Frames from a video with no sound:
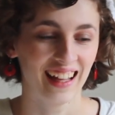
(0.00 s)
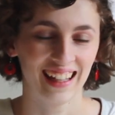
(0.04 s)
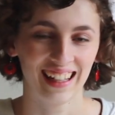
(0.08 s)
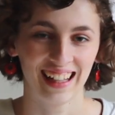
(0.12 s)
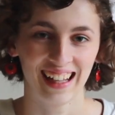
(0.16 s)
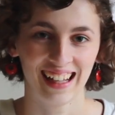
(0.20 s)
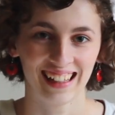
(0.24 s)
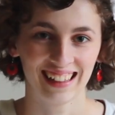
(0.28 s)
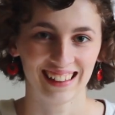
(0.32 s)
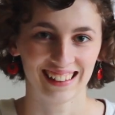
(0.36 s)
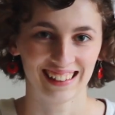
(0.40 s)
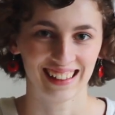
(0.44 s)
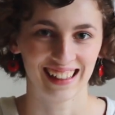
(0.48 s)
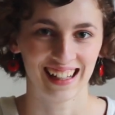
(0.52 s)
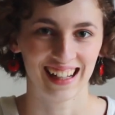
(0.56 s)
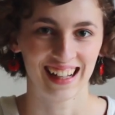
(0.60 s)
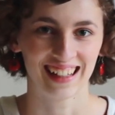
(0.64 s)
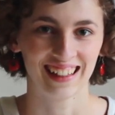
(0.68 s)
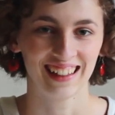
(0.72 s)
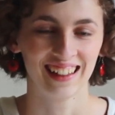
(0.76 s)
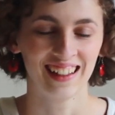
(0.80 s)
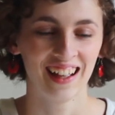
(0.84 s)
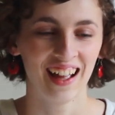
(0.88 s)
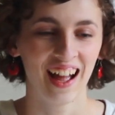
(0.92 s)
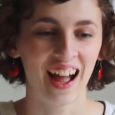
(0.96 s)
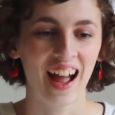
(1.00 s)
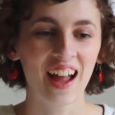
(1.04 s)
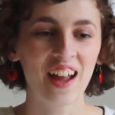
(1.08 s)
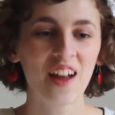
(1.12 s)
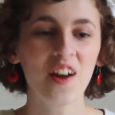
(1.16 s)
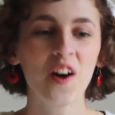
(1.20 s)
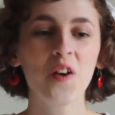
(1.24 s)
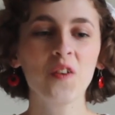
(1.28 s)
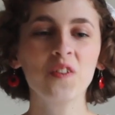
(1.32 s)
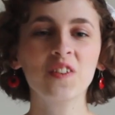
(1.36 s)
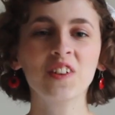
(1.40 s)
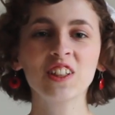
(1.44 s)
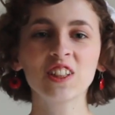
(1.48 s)
I, I, I
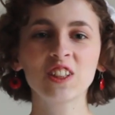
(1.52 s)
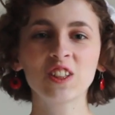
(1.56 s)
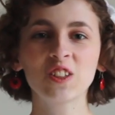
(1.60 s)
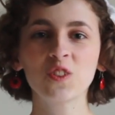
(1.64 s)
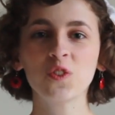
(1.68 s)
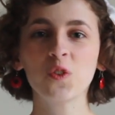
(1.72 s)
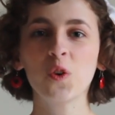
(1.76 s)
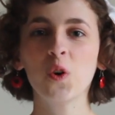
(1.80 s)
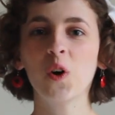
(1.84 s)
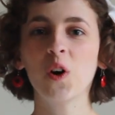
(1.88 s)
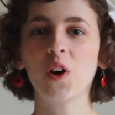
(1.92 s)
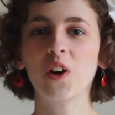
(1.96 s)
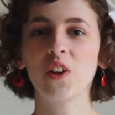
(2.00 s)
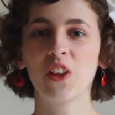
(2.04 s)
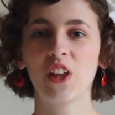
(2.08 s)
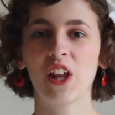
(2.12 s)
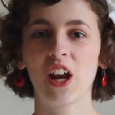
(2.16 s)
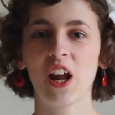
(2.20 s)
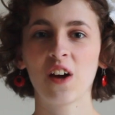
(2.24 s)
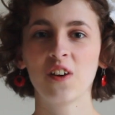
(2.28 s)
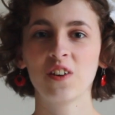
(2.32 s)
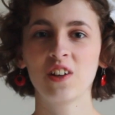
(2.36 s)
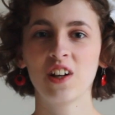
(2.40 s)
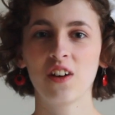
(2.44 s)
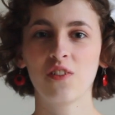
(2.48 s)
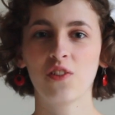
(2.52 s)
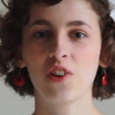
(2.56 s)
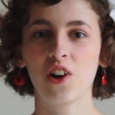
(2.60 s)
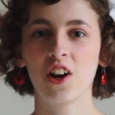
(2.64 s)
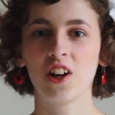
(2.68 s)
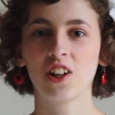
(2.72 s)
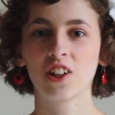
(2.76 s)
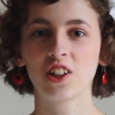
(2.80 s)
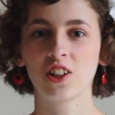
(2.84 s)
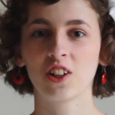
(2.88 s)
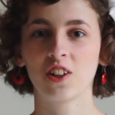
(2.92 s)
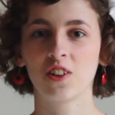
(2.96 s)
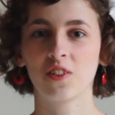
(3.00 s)
almost swore that I would never
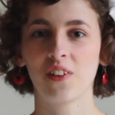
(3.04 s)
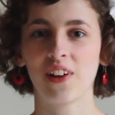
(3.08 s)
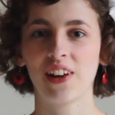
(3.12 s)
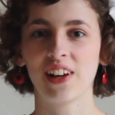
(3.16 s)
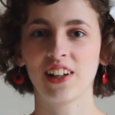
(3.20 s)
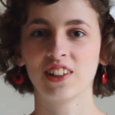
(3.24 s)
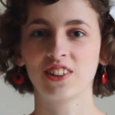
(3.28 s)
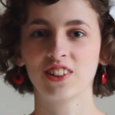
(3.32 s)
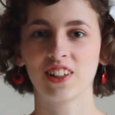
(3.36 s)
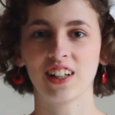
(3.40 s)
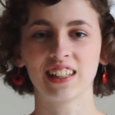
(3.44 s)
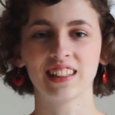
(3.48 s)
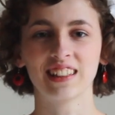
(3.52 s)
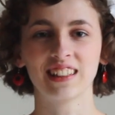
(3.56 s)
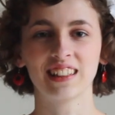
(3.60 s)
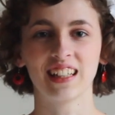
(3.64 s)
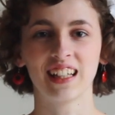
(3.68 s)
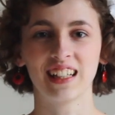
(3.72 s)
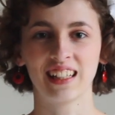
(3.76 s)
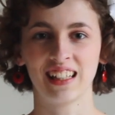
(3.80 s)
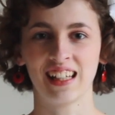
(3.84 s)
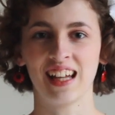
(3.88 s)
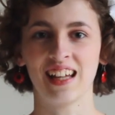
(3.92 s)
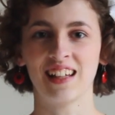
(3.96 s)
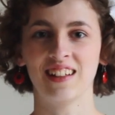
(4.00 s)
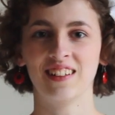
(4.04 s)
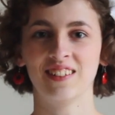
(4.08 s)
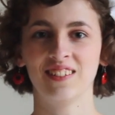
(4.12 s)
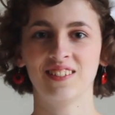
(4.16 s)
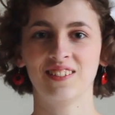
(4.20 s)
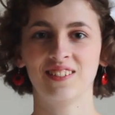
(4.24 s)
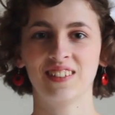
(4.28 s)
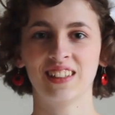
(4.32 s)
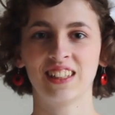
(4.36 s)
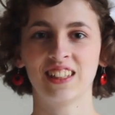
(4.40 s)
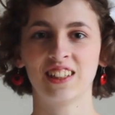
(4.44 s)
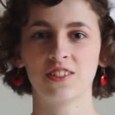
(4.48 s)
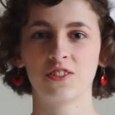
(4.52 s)
alter a wedding dress again,
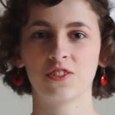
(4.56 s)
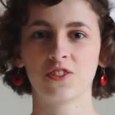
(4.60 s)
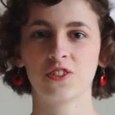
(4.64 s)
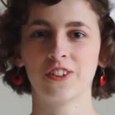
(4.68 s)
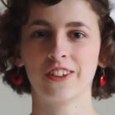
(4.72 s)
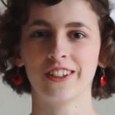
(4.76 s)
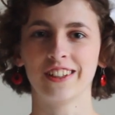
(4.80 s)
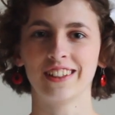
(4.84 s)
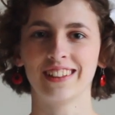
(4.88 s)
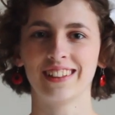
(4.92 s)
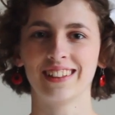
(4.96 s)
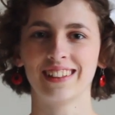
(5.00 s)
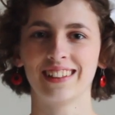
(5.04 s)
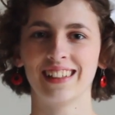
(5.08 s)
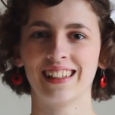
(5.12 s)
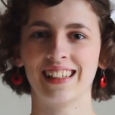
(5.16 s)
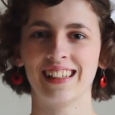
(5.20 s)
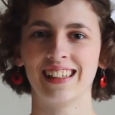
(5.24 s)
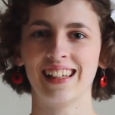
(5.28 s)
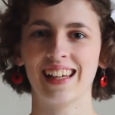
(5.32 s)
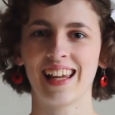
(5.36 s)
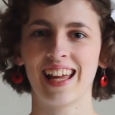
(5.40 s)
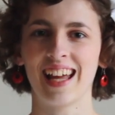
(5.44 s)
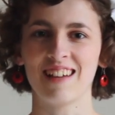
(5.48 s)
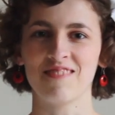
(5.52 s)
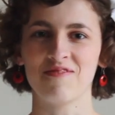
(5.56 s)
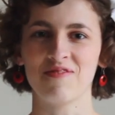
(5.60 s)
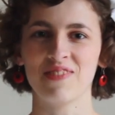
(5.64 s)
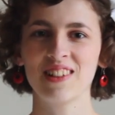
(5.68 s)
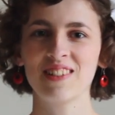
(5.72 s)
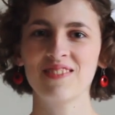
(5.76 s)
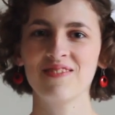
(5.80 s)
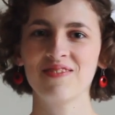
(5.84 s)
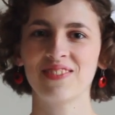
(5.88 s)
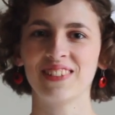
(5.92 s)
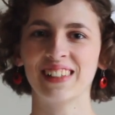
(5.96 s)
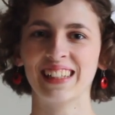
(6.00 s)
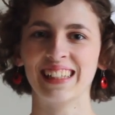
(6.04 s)
which of course didn't
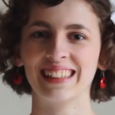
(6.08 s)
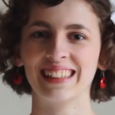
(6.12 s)
happen.